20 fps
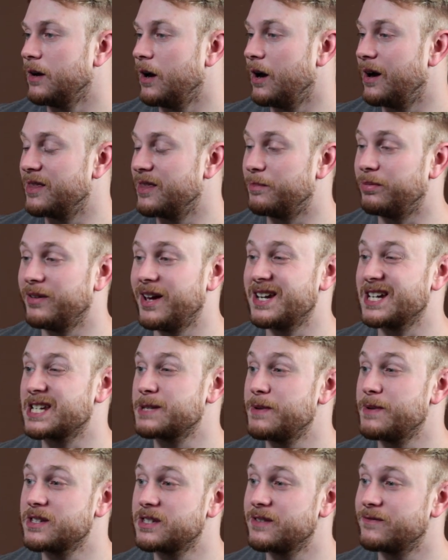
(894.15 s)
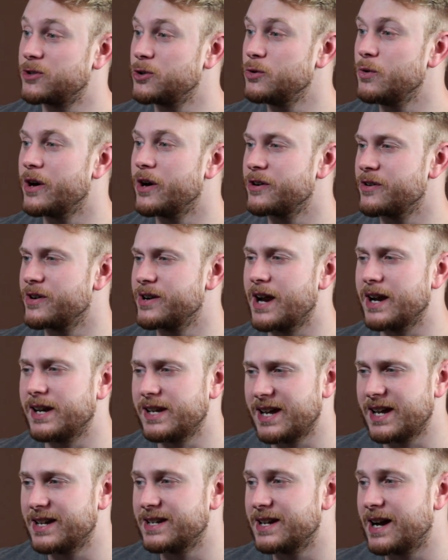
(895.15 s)
The planned expense of
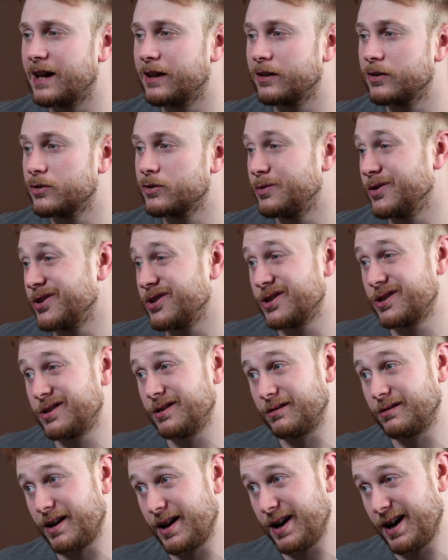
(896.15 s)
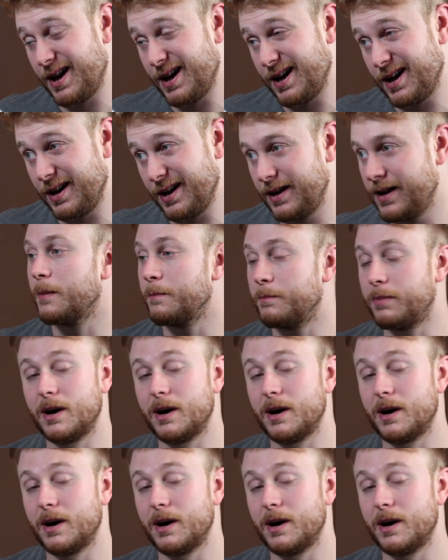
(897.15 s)
$298, which is still kind of high.